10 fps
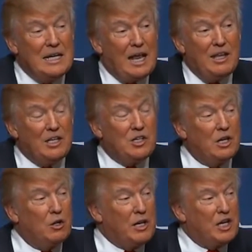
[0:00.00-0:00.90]
I think it's going
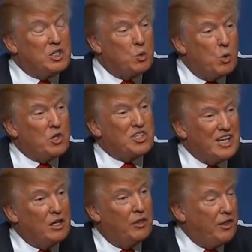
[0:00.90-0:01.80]
to go down as the worst
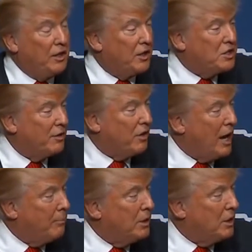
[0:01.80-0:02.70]
single thing that's ever
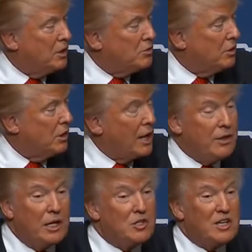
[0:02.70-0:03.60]
happened to Israel. I
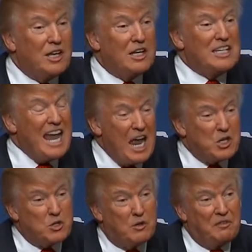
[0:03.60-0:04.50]
think it's a
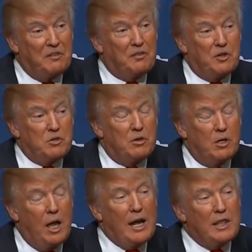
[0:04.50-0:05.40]
catastrophe for
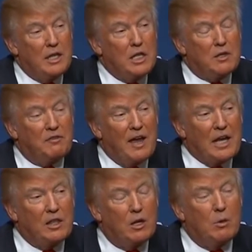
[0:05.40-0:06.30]
Israel. And I think the
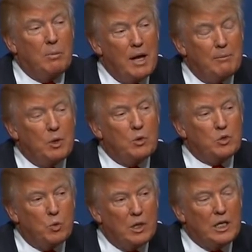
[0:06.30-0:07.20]
fact that Obama
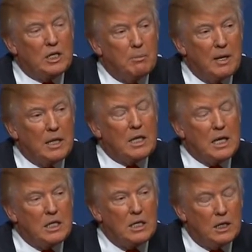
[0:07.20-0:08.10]
was willing to make
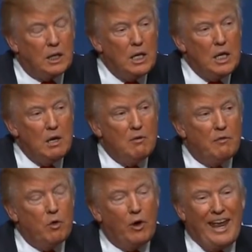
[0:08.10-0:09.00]
that deal
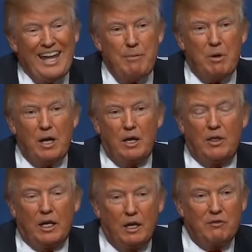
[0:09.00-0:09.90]
for anybody
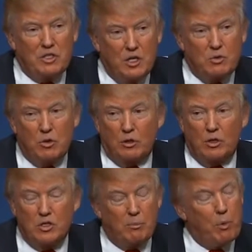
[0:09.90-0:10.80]
that loves Israel
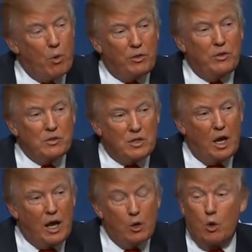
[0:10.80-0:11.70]
to support this
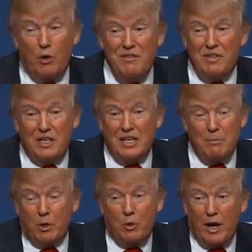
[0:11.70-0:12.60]
guy, or even the
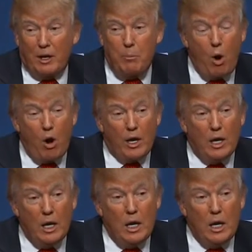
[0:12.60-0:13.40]
Democratic Party,